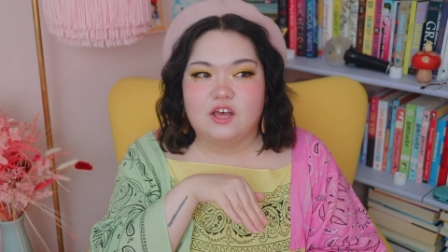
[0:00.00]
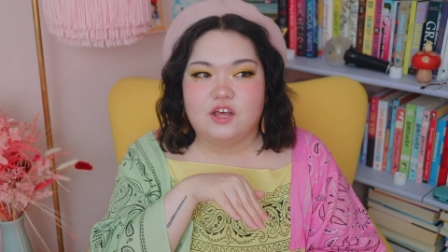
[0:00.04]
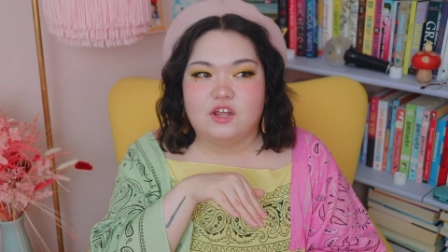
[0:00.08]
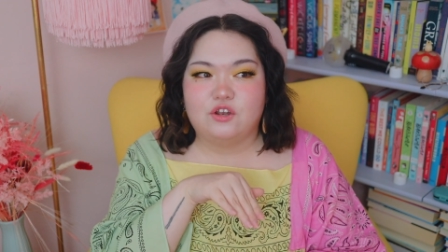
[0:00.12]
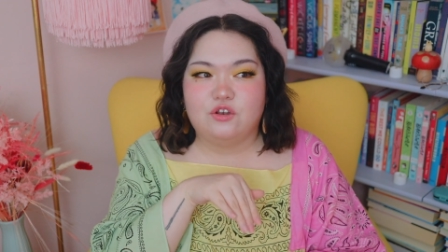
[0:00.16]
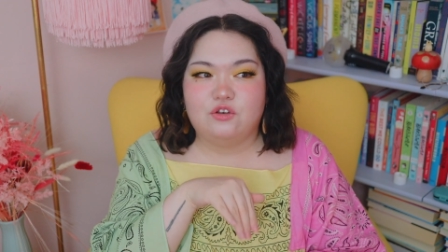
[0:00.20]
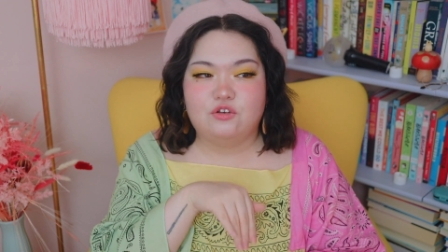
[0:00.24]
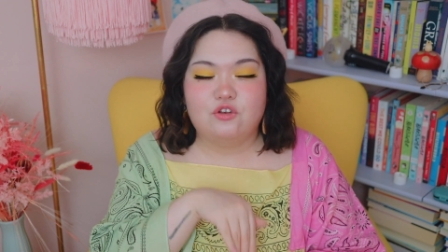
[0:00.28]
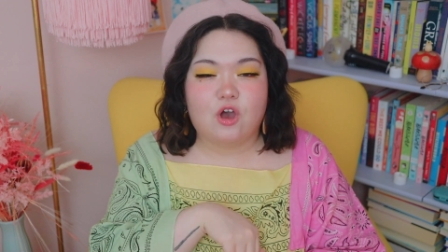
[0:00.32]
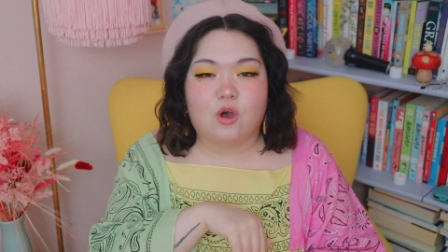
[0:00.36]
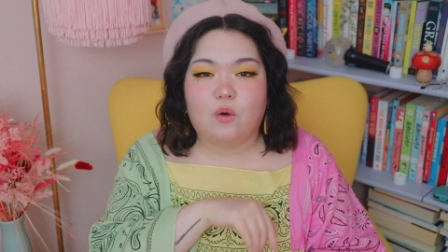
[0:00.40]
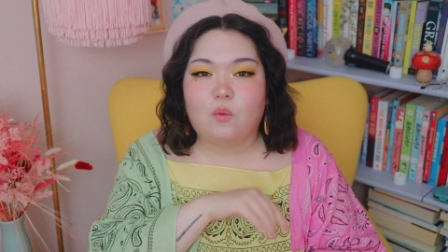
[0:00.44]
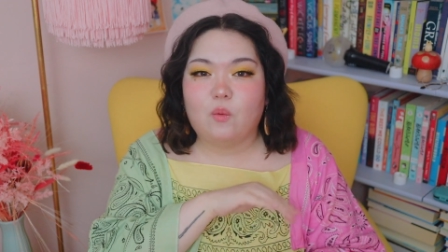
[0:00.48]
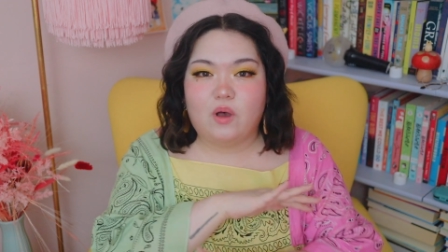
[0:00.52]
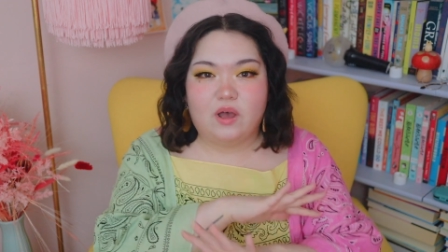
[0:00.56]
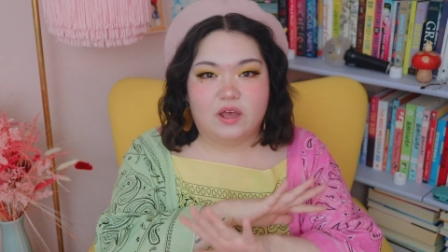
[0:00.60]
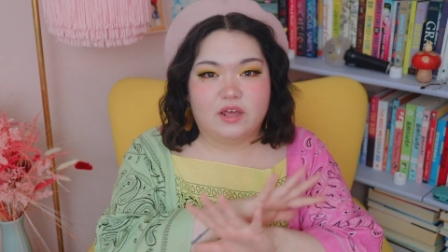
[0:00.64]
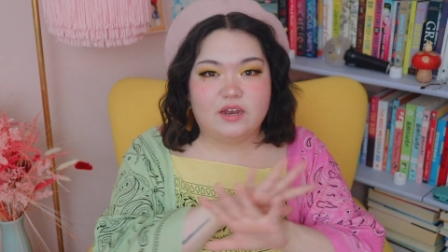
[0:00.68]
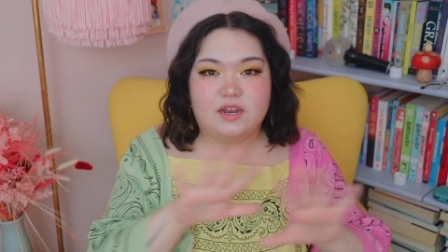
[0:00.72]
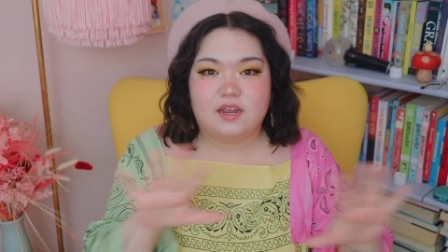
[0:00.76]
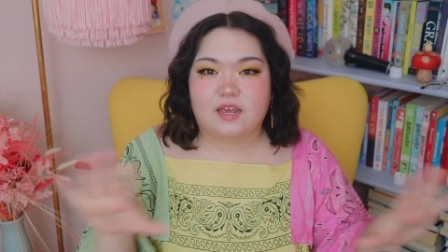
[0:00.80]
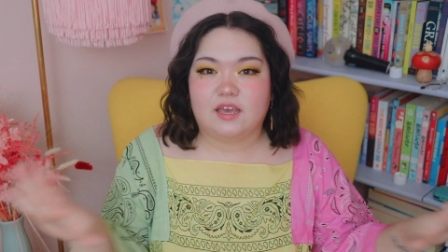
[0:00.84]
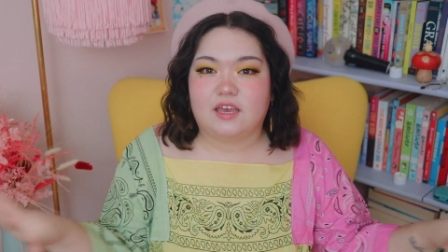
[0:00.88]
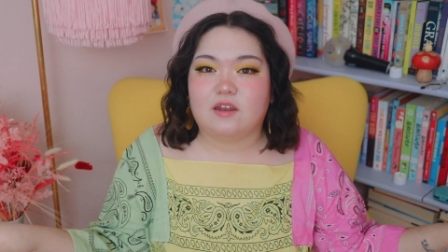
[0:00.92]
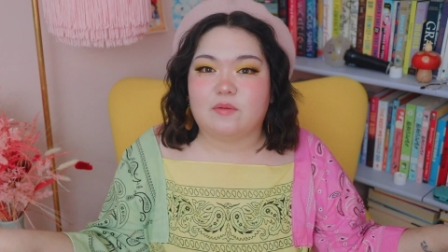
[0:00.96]
no
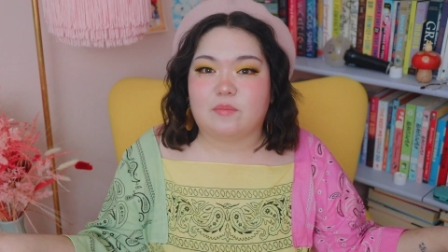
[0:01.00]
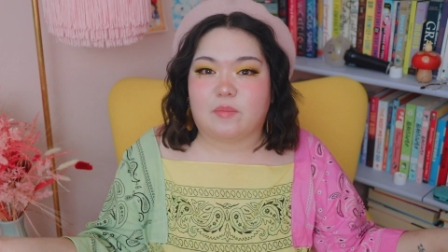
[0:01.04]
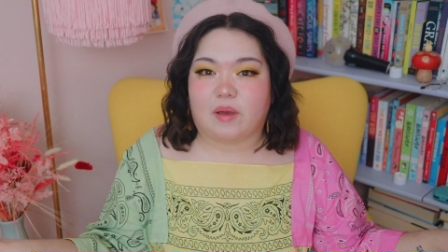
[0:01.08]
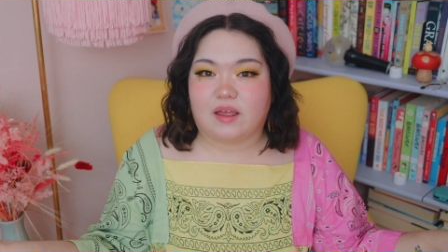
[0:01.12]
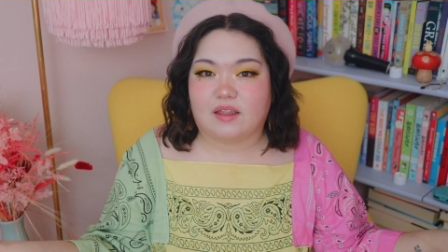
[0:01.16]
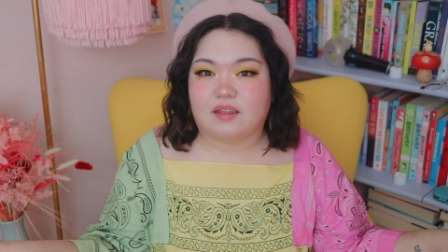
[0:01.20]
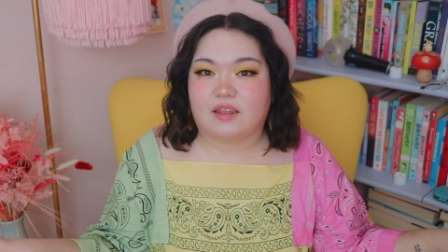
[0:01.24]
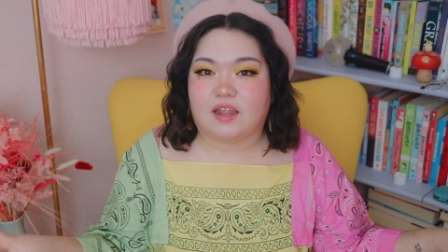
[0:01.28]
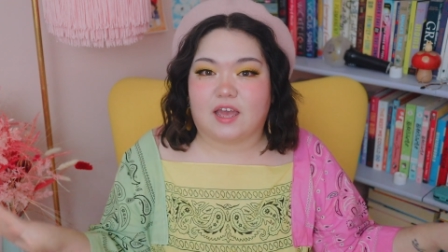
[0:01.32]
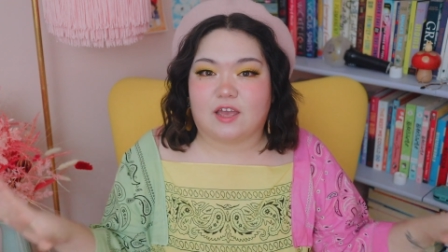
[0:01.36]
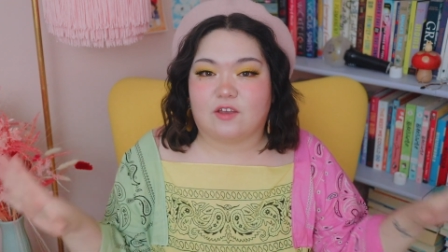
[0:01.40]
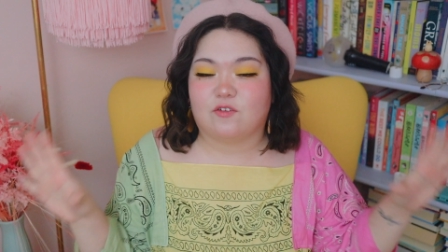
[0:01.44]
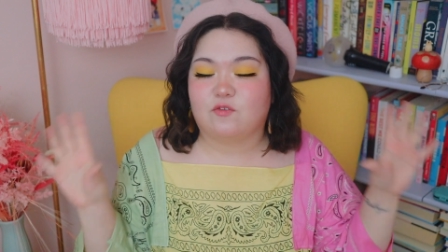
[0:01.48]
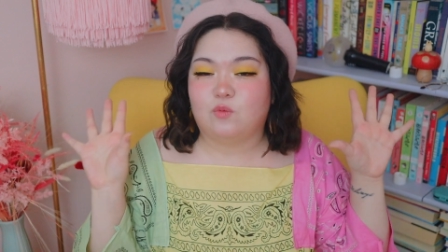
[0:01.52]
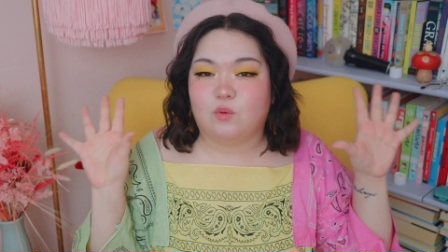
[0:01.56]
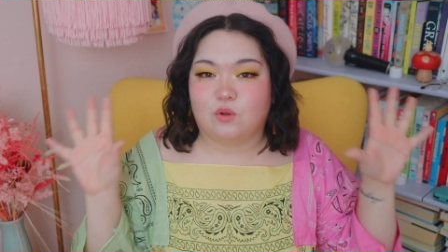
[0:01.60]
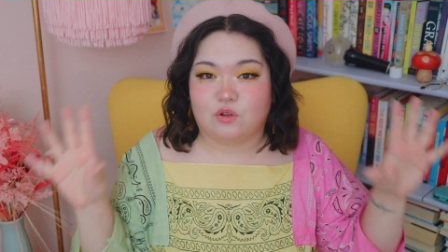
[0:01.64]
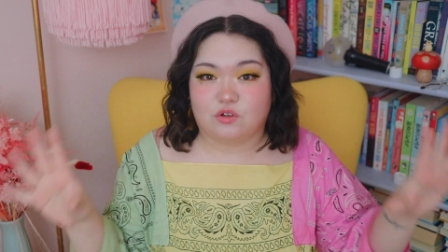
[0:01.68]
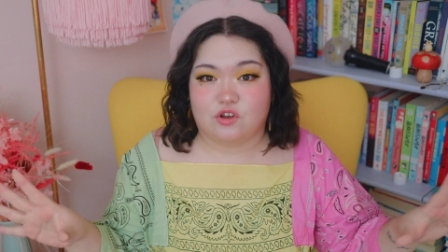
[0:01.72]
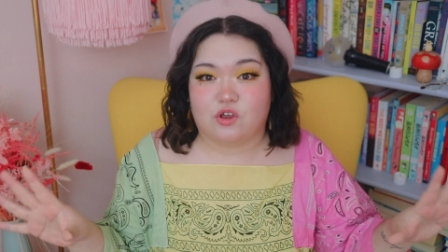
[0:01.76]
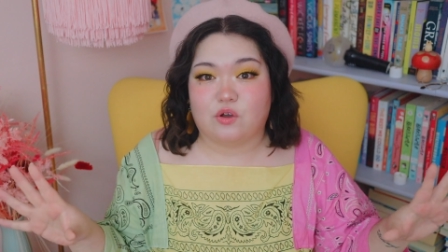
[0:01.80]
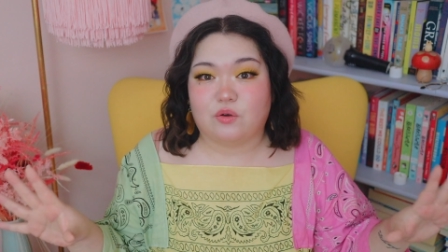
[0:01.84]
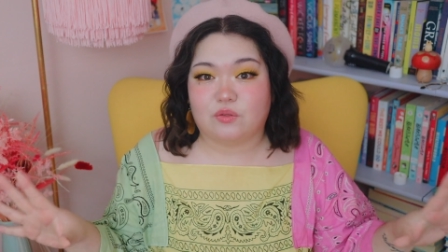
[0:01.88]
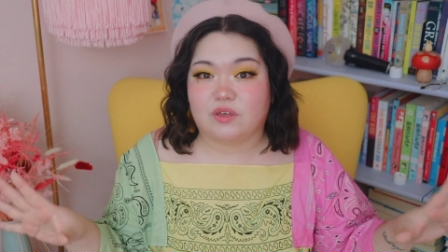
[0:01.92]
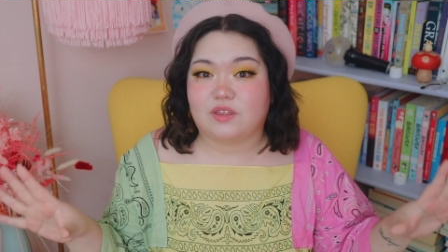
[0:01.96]
one in my life will
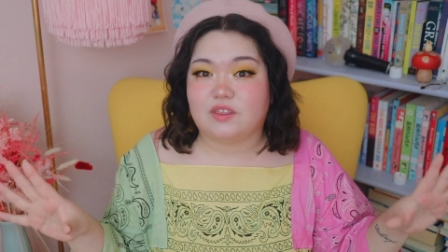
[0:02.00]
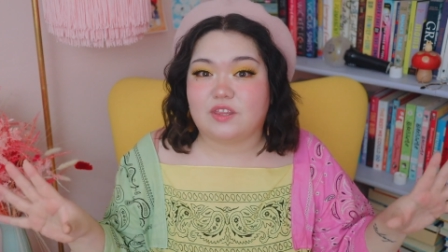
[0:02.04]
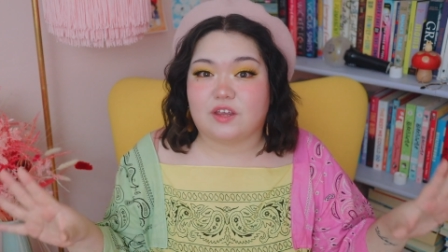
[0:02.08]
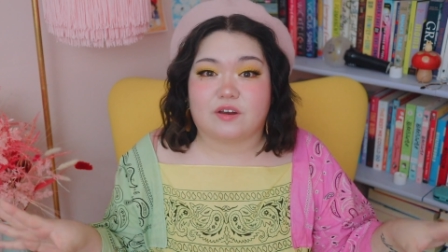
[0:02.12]
know that